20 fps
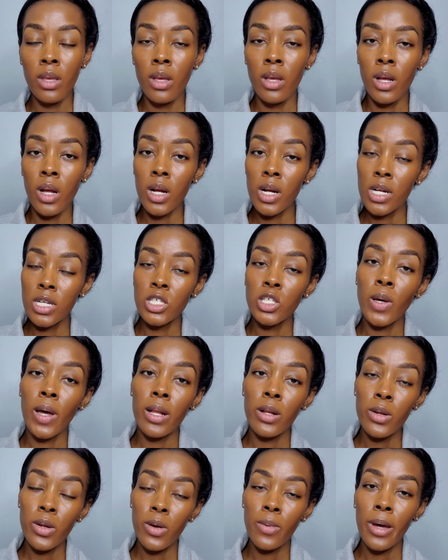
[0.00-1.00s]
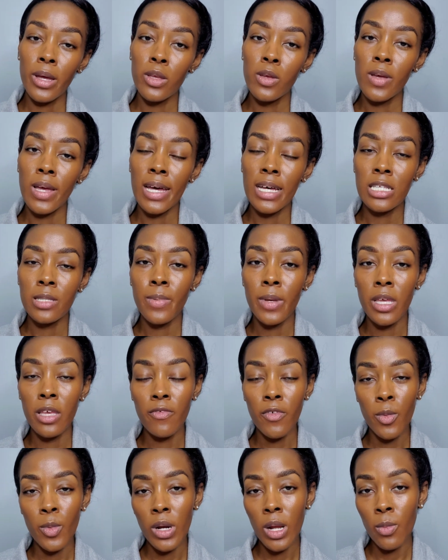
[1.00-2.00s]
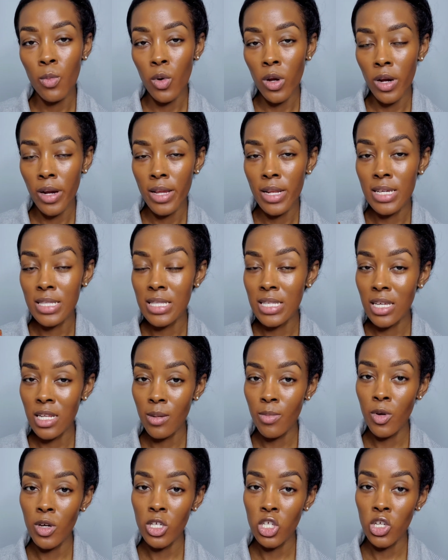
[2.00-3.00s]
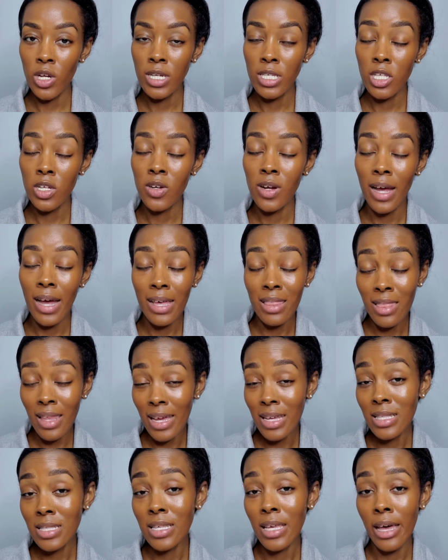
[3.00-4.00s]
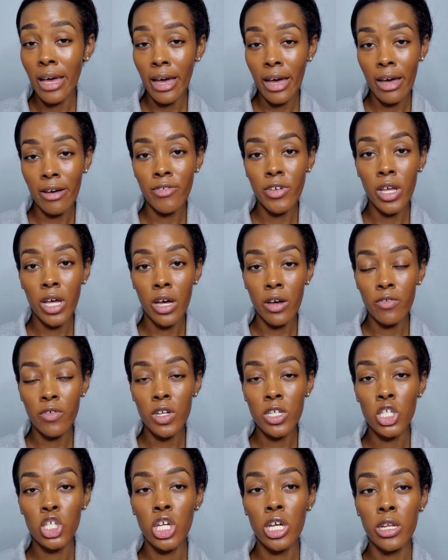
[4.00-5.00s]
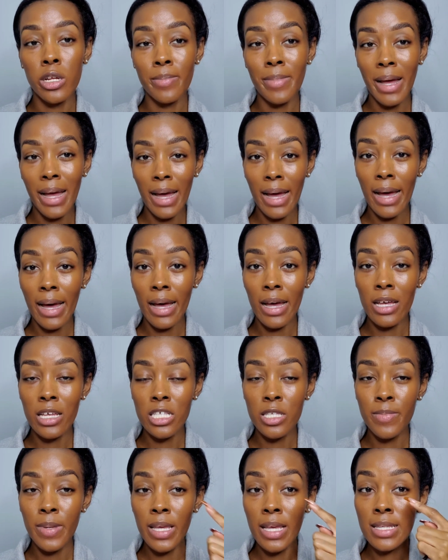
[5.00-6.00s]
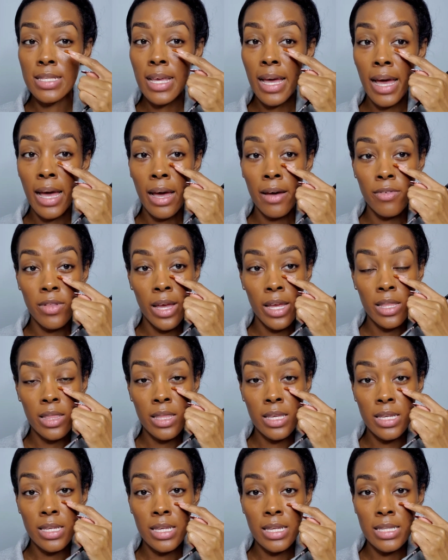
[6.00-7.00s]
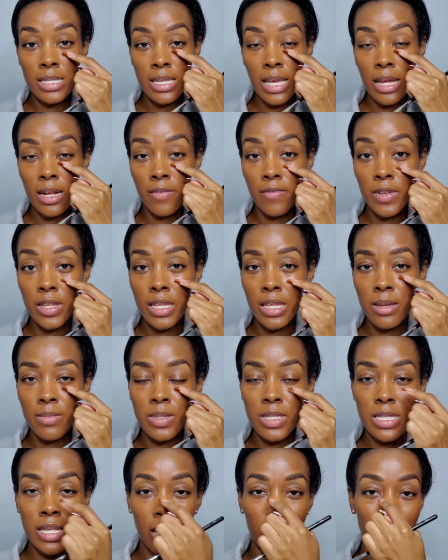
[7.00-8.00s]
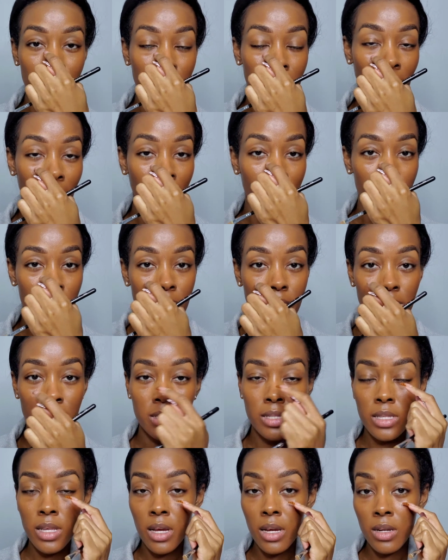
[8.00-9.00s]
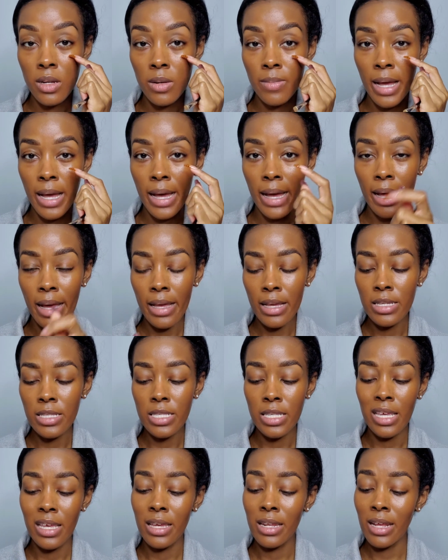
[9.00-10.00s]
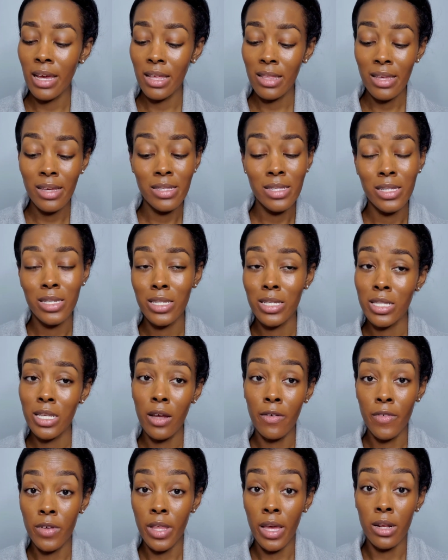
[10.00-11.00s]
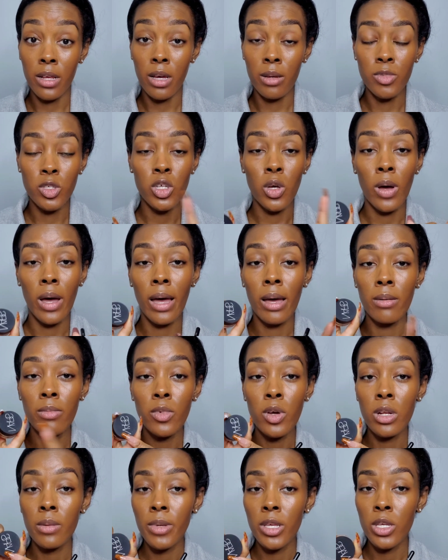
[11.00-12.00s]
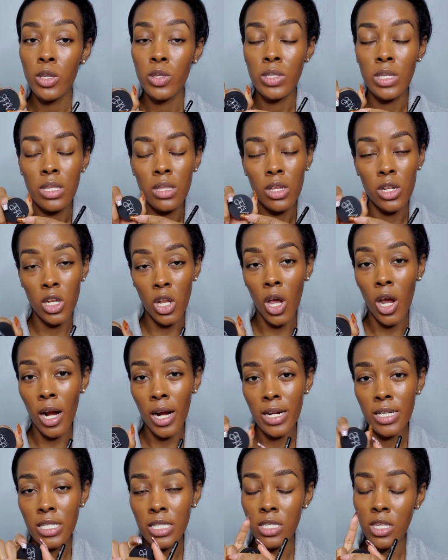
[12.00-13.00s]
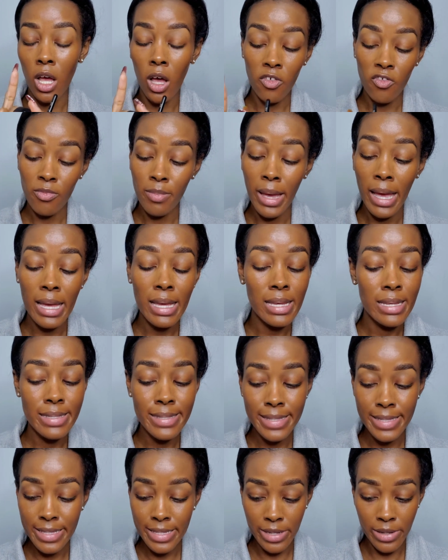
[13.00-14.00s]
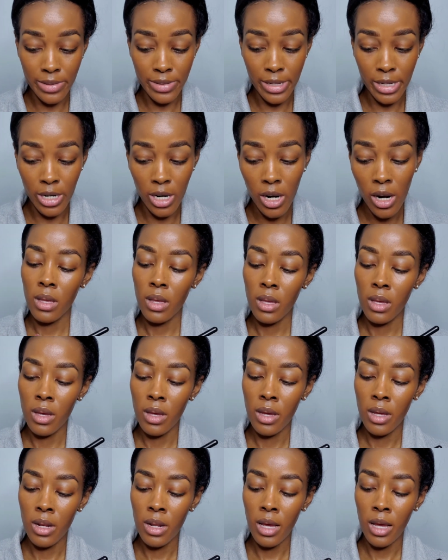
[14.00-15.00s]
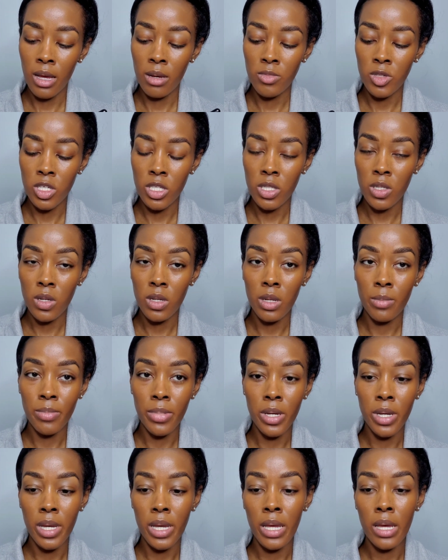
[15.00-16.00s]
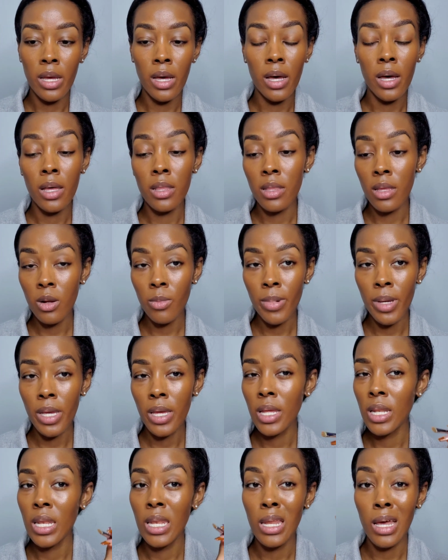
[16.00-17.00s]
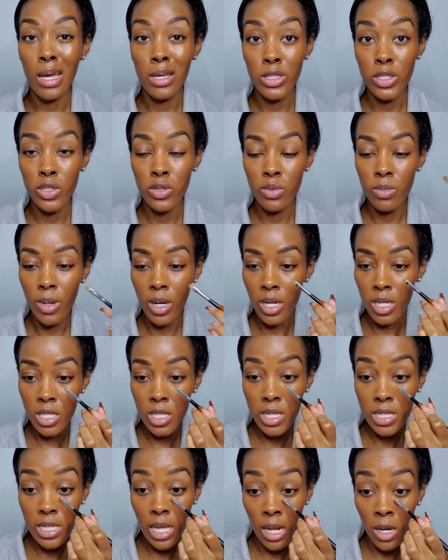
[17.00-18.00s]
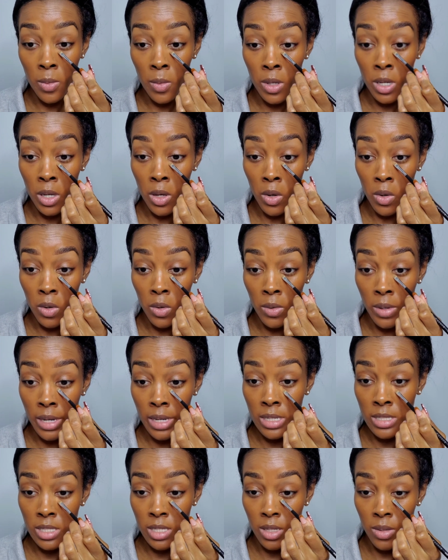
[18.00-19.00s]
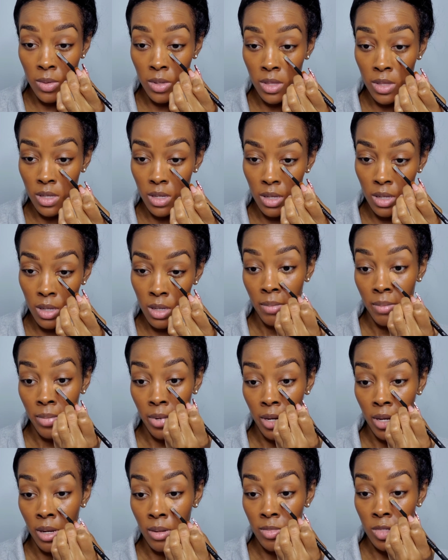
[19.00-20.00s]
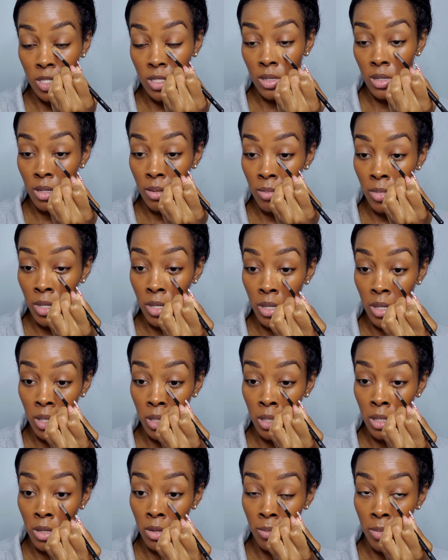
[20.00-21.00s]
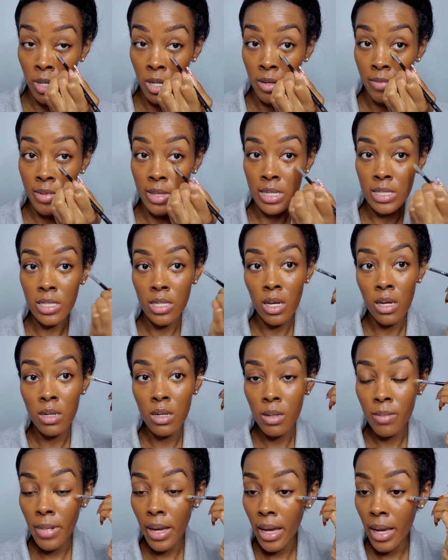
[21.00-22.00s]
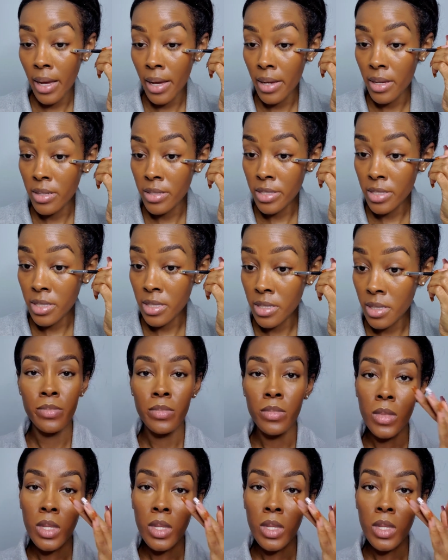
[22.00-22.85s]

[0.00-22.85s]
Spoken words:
All right, so I don't know about you guys, but even when I'm wearing a tinted moisturizer, I like to have coverage under my eyes because I have like these kind of deep set lines under my eyes, and I like to just cover that up. So I'm going to be using the Nars Soft Matte Concealer, and I'm just going to put a little bit, not too much because I don't want to go crazy with it, but I'm just going to put a little bit of this under my eyes.